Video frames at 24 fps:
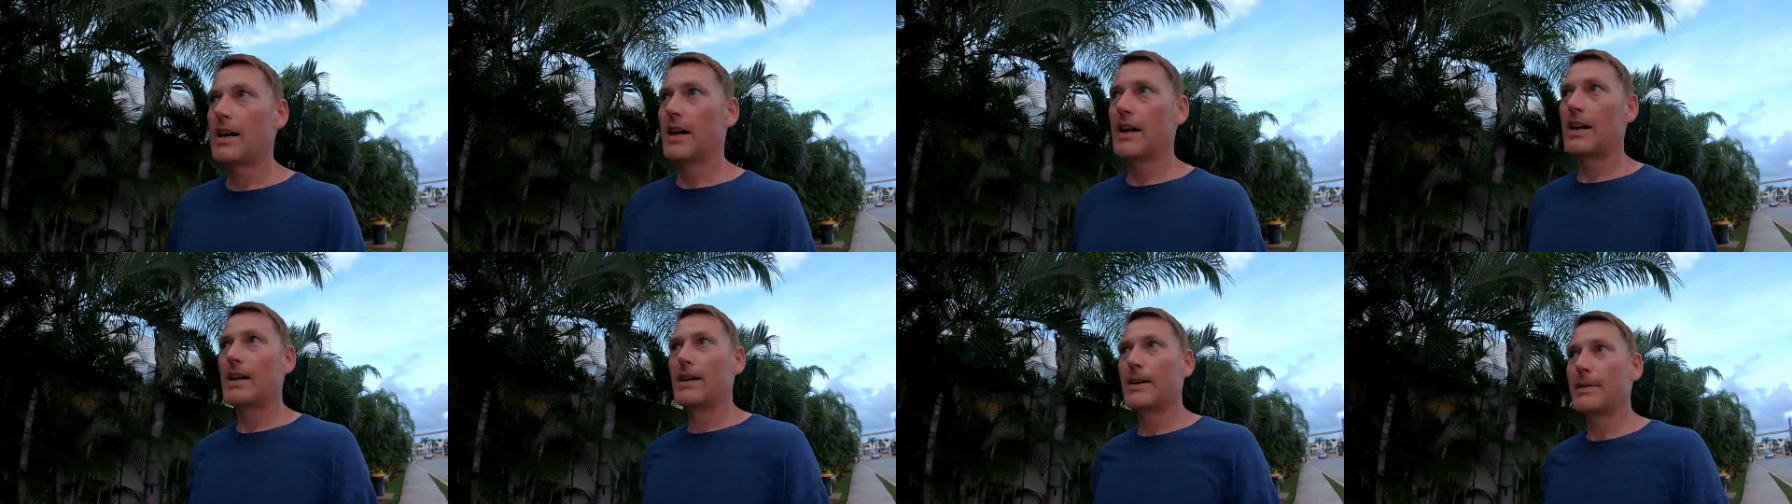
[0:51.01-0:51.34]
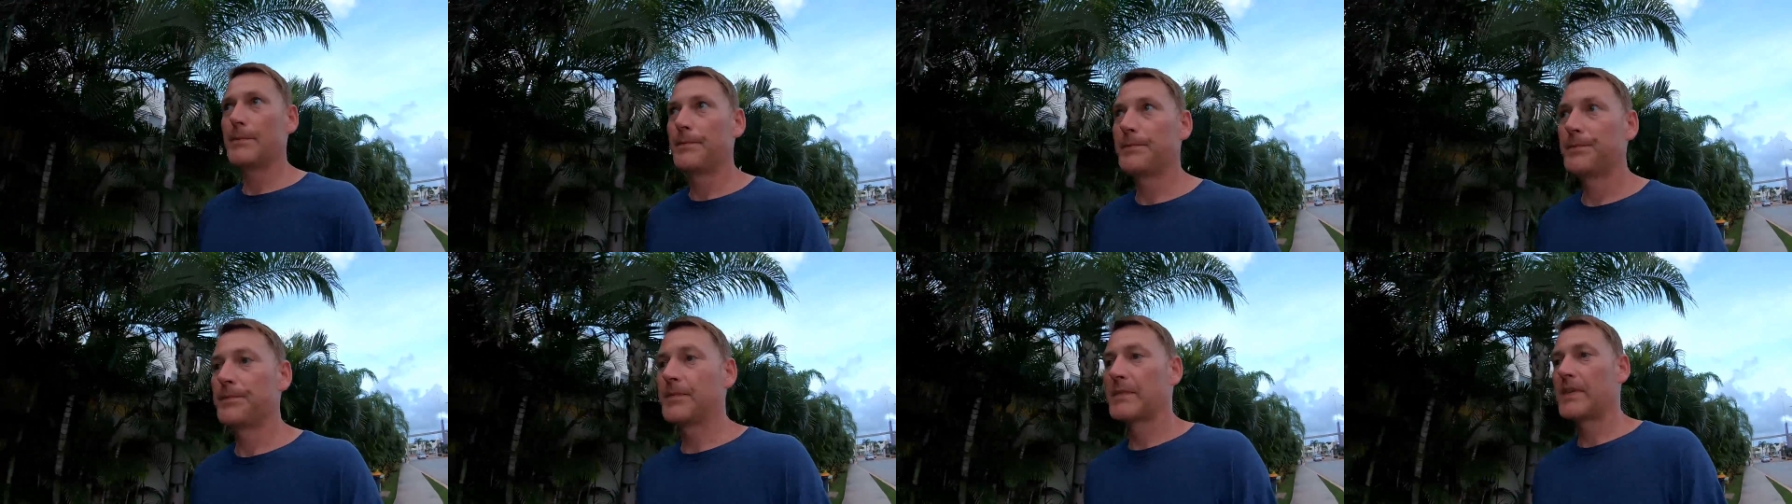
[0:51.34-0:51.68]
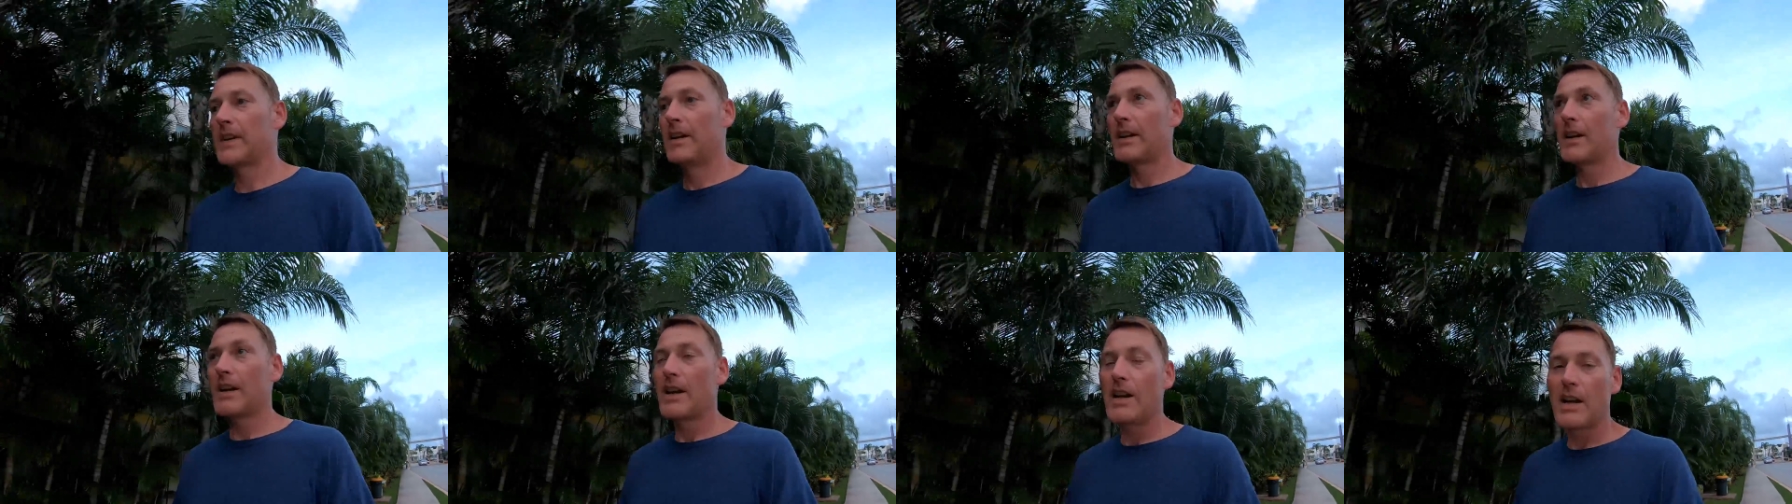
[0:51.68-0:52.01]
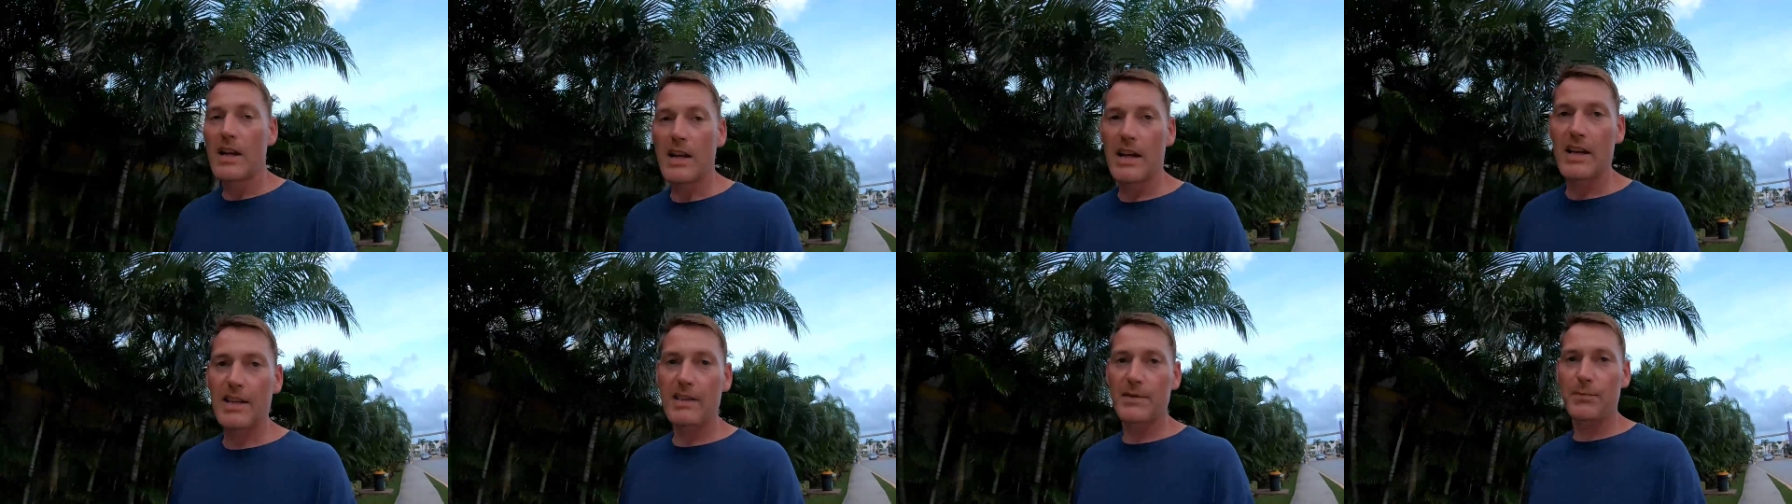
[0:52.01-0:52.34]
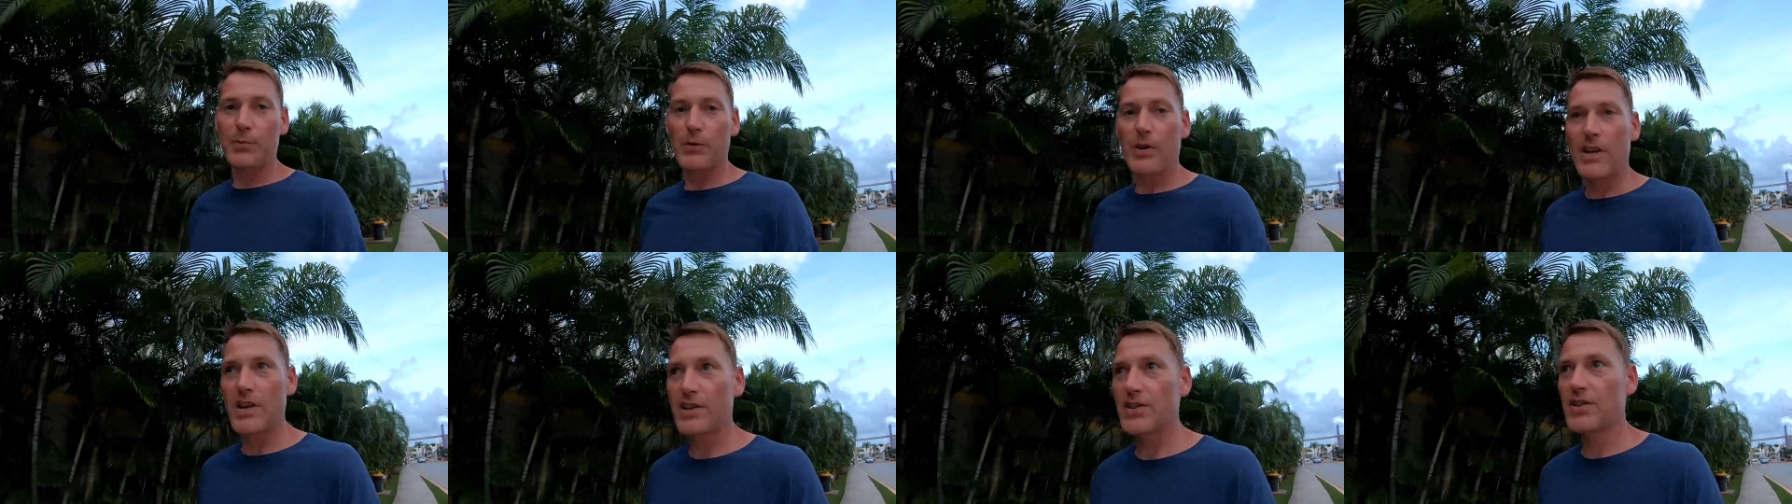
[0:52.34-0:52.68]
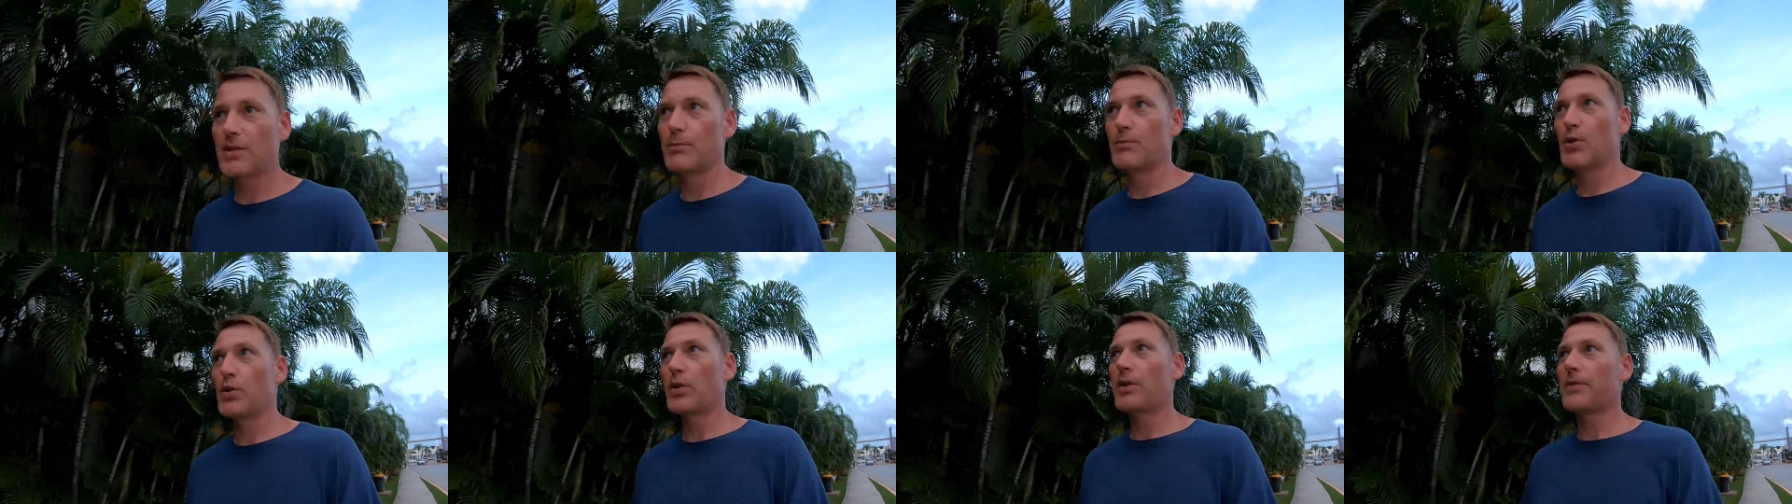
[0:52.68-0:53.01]
um,
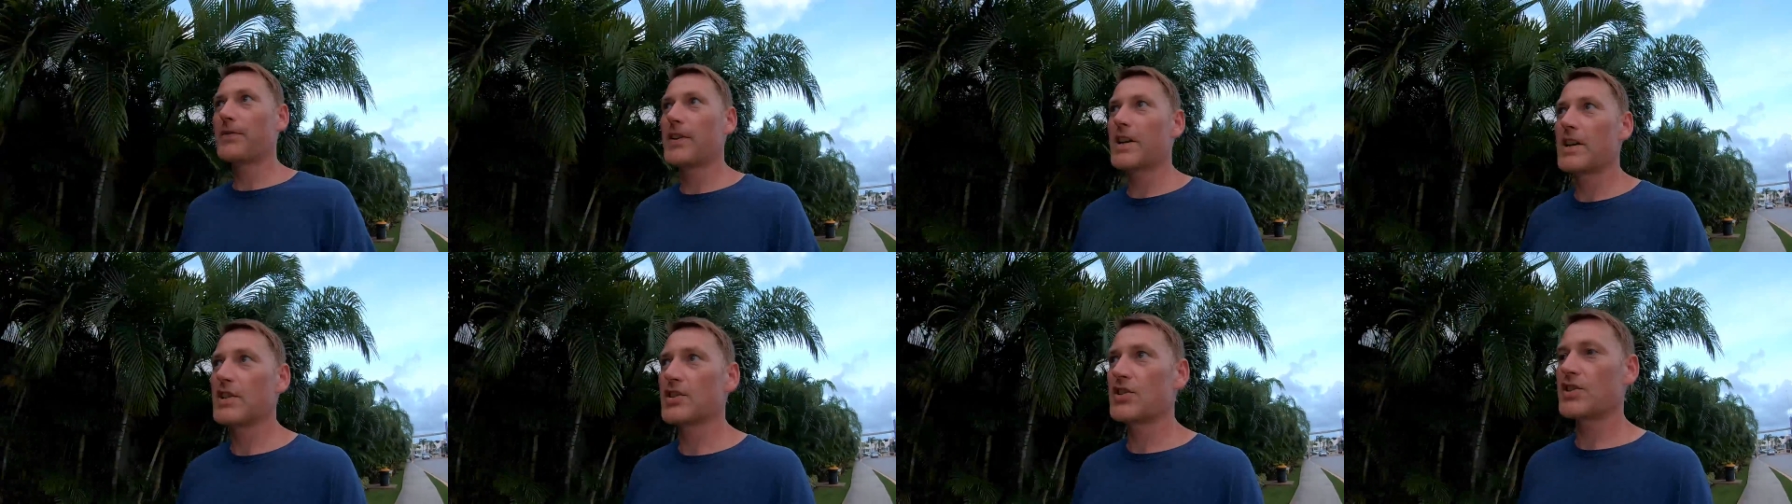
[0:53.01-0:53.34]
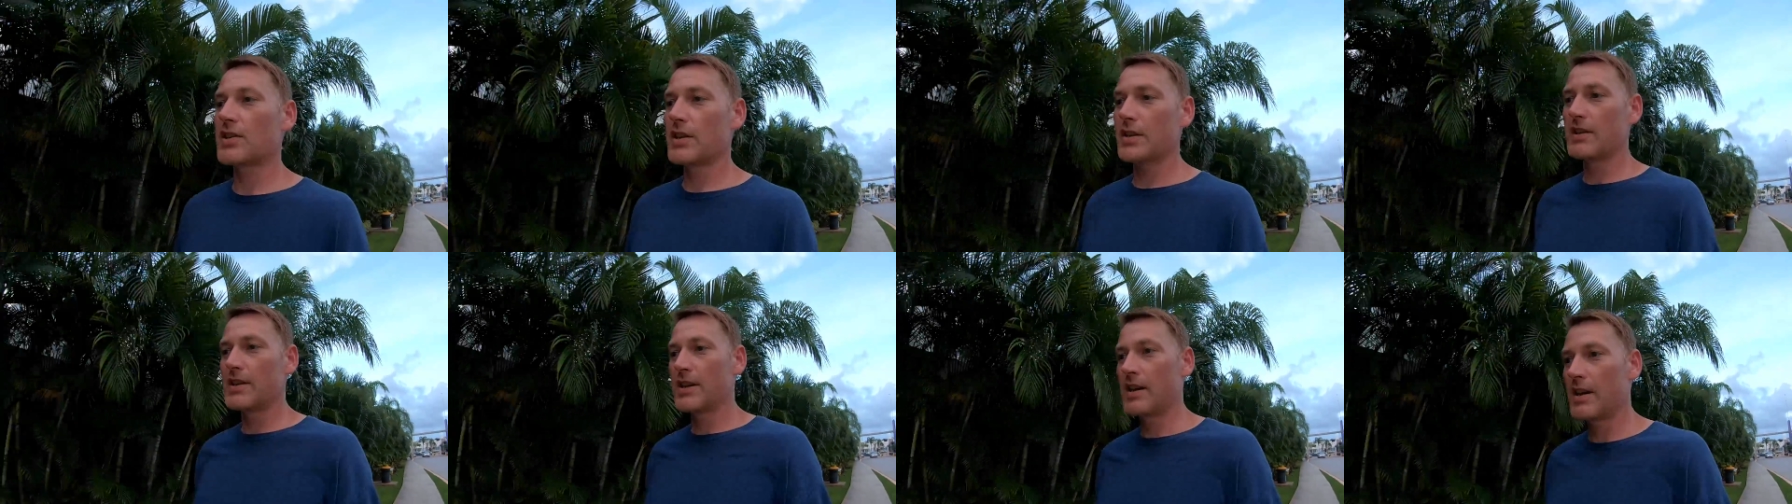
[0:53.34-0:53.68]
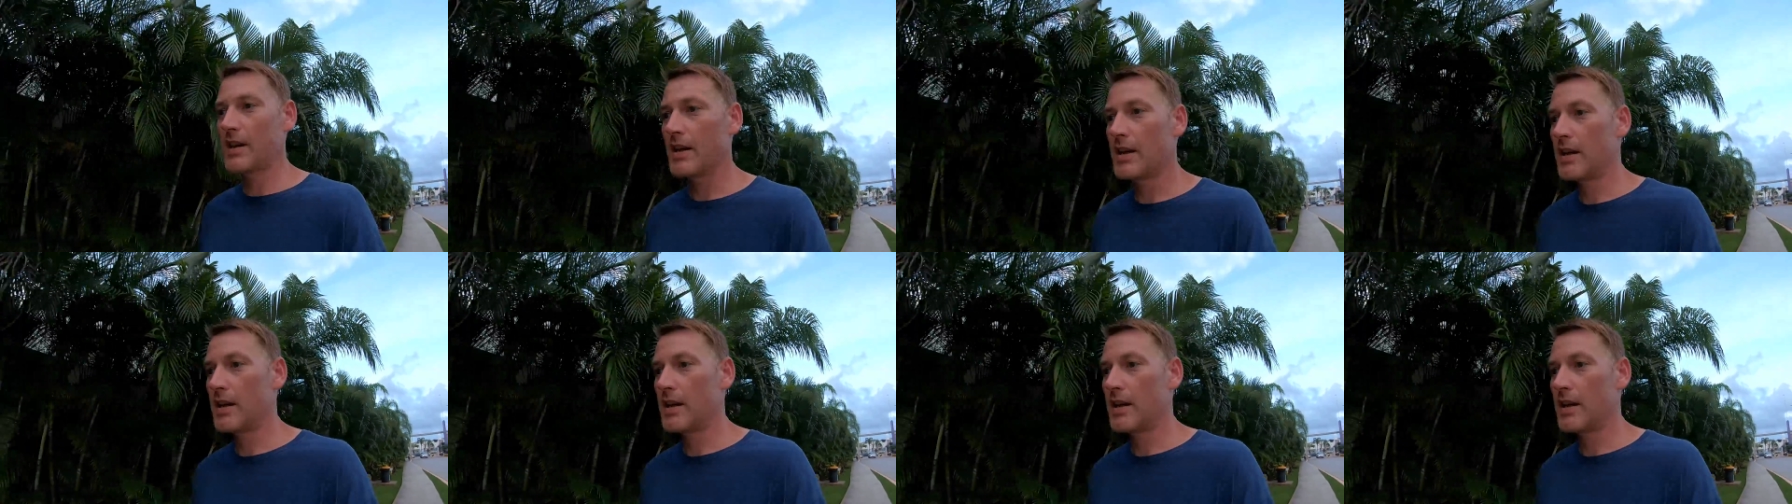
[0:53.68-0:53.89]
inspiration, motivation,